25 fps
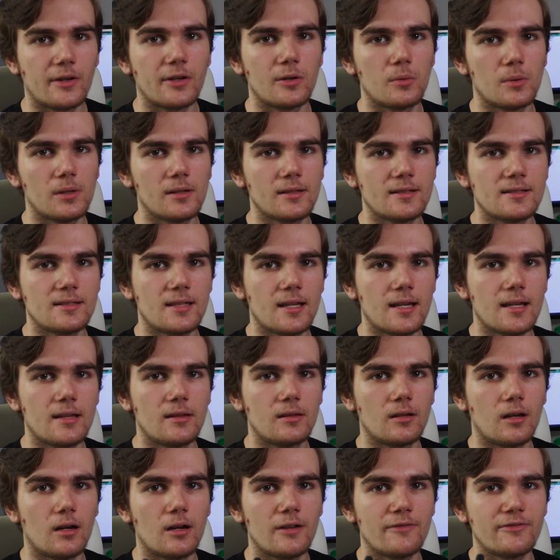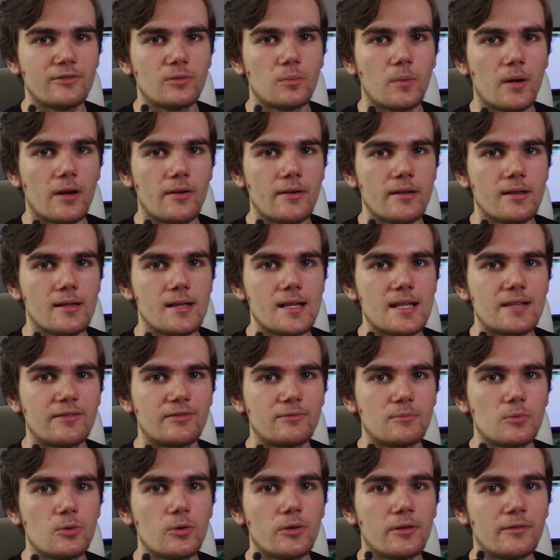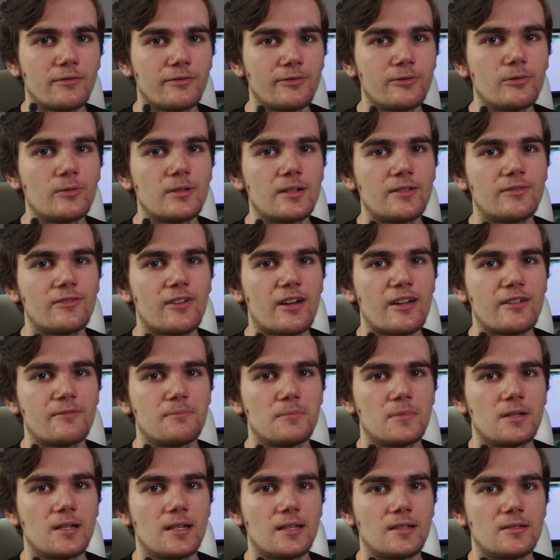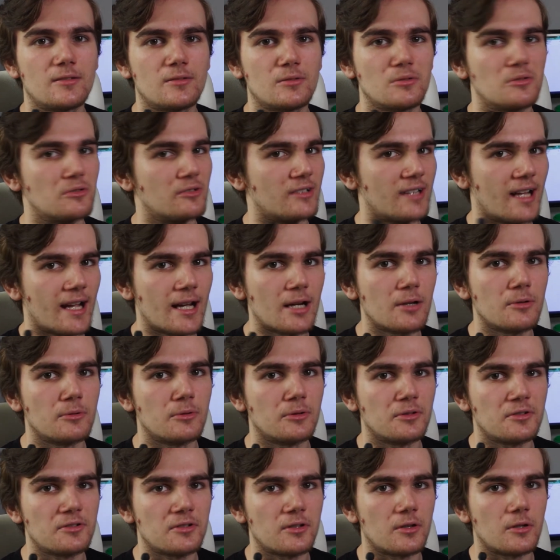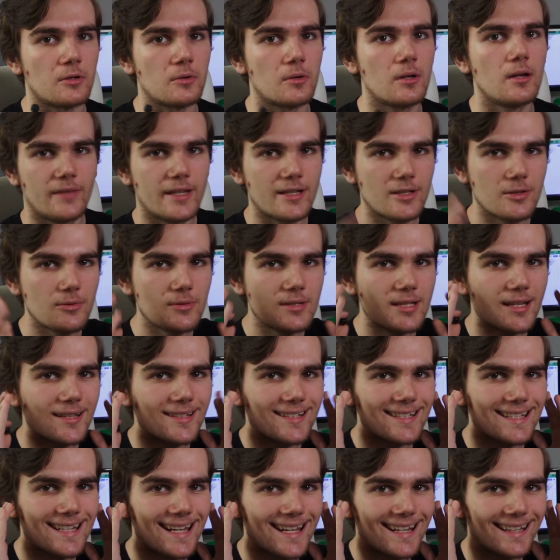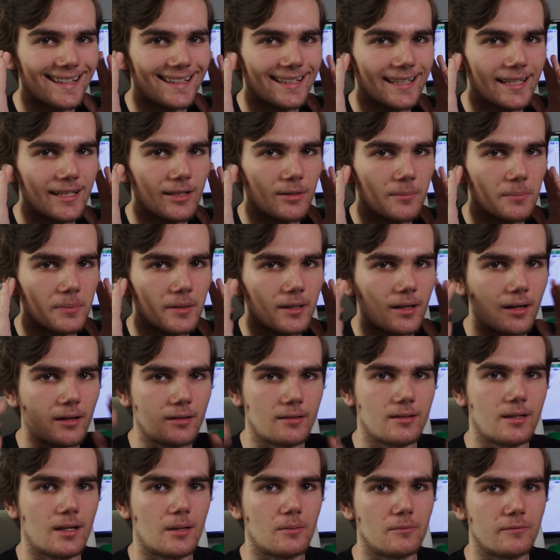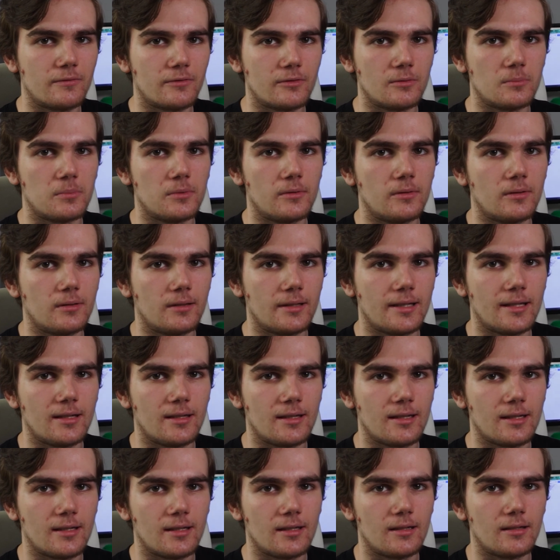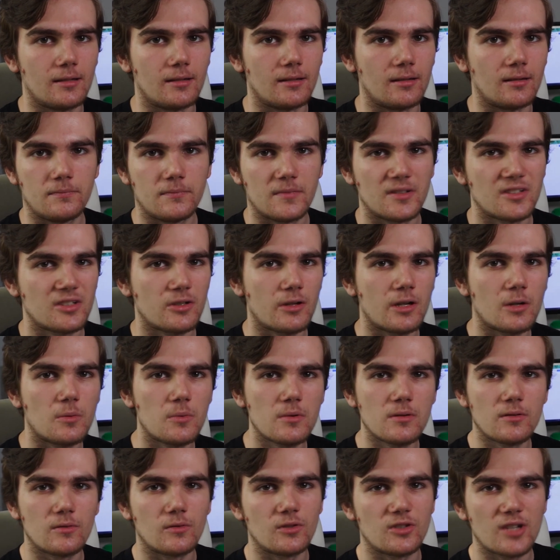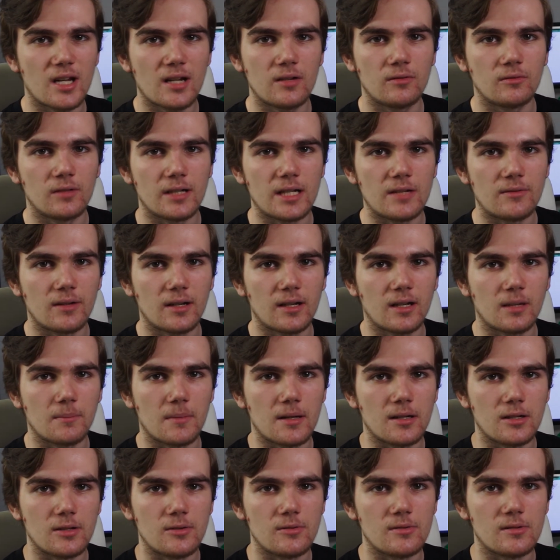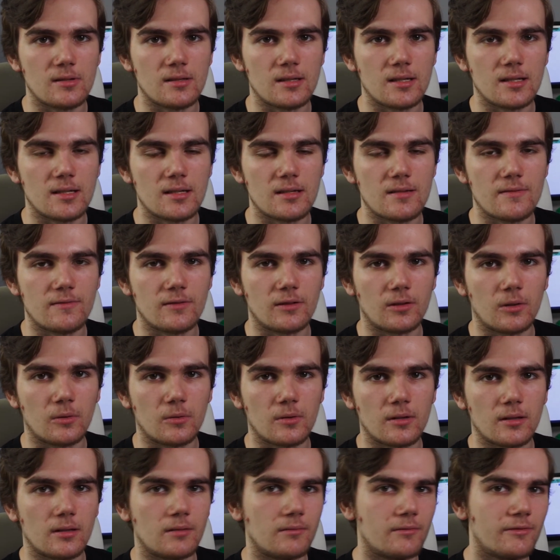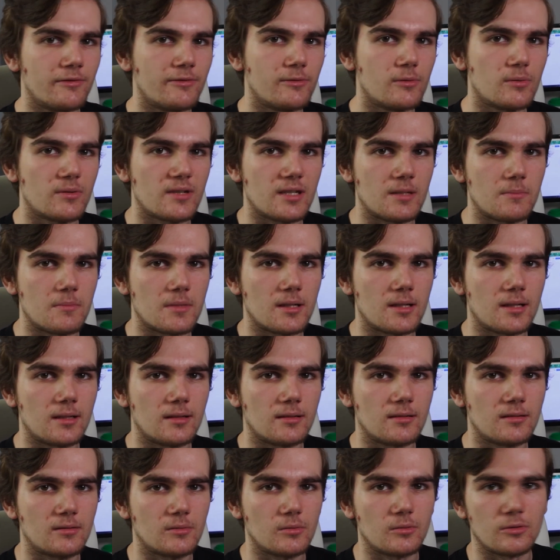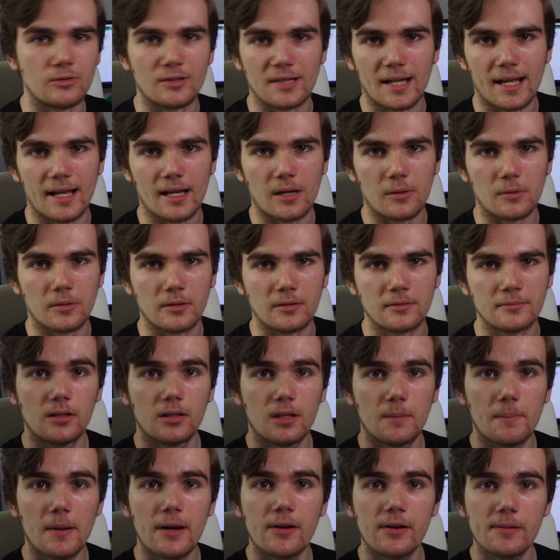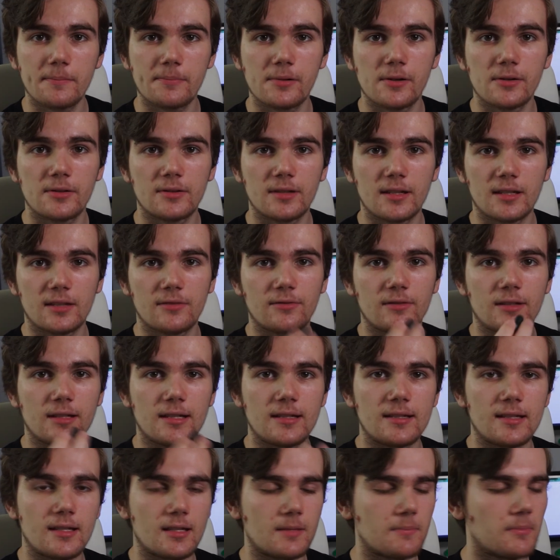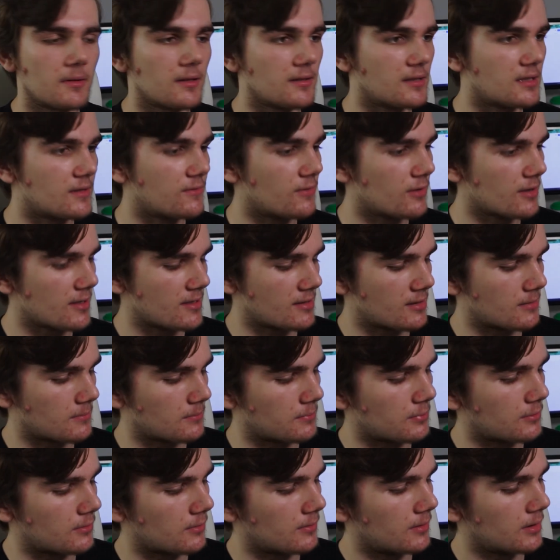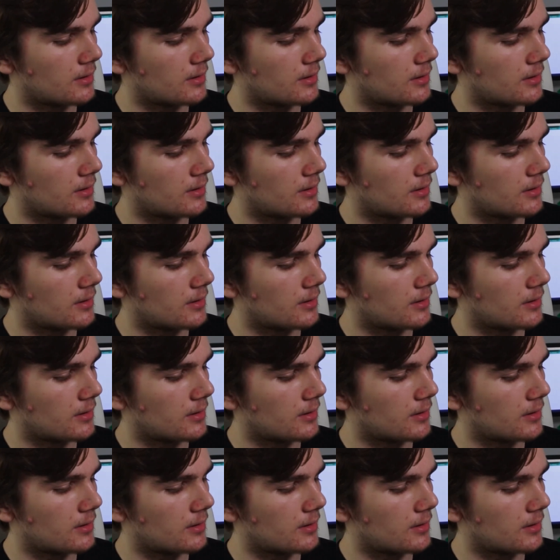I will say that after wearing these for more than 45 minutes or an hour or so, they do tend to get a little bit uncomfortable in the ears, and so I wouldn't generally recommend using these for longer than 40 minutes or an hour. The pairing process for these earbuds is very simple.